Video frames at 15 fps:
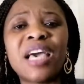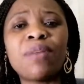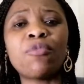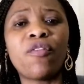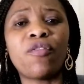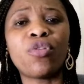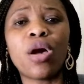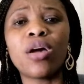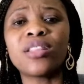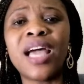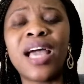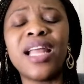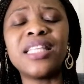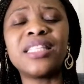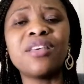Time of
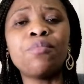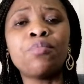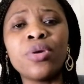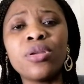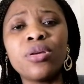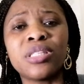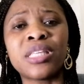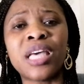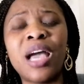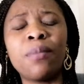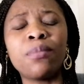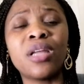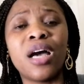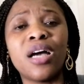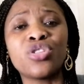lockdown, let it be the
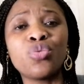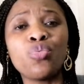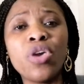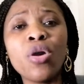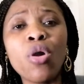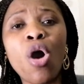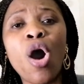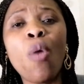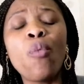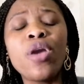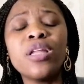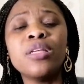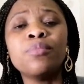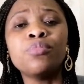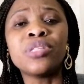time that we all
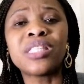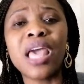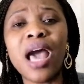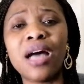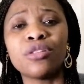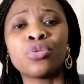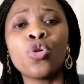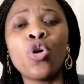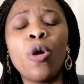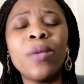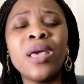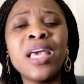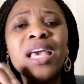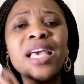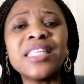will stay at
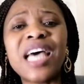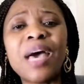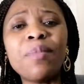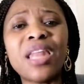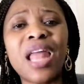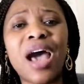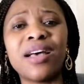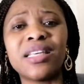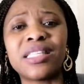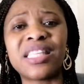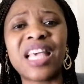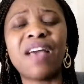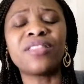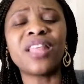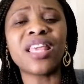home. Examine
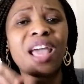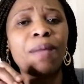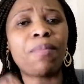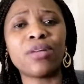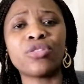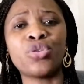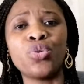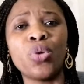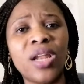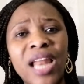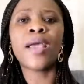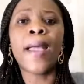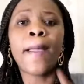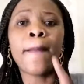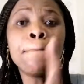ourselves, think about your
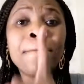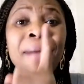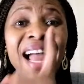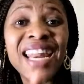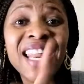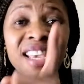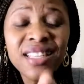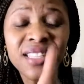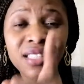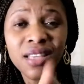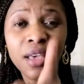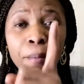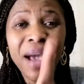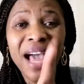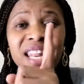life. Malice
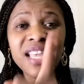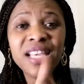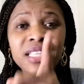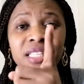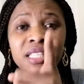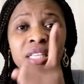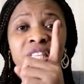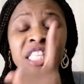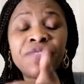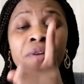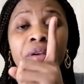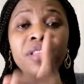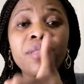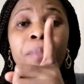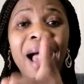is
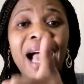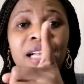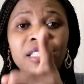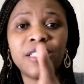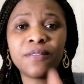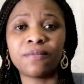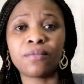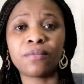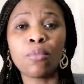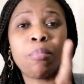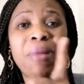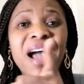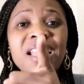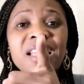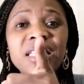very bad.
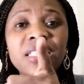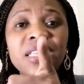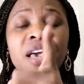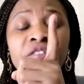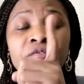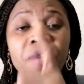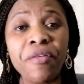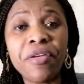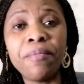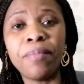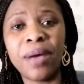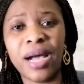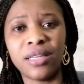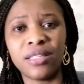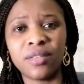Malice, very
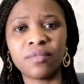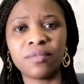bad.